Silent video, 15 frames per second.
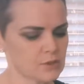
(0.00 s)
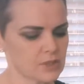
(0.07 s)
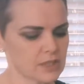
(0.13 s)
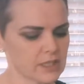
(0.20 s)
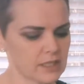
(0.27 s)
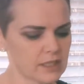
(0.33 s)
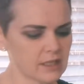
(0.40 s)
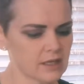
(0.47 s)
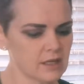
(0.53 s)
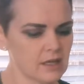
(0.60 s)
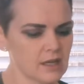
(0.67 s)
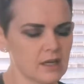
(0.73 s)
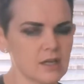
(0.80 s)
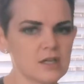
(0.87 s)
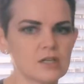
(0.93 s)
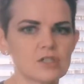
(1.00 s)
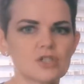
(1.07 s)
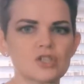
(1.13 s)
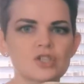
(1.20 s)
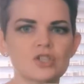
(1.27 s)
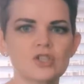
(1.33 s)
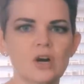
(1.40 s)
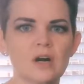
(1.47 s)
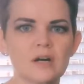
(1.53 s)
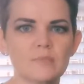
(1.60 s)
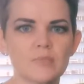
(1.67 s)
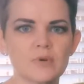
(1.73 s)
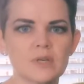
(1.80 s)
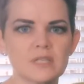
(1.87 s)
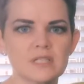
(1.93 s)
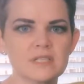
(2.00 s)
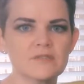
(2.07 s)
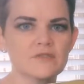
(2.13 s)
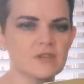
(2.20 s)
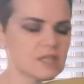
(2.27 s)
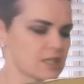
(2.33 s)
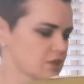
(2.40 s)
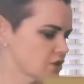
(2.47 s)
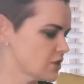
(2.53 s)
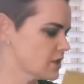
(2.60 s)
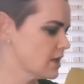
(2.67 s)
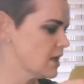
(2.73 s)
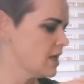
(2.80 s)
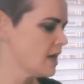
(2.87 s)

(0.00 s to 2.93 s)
really sharp when it's finished.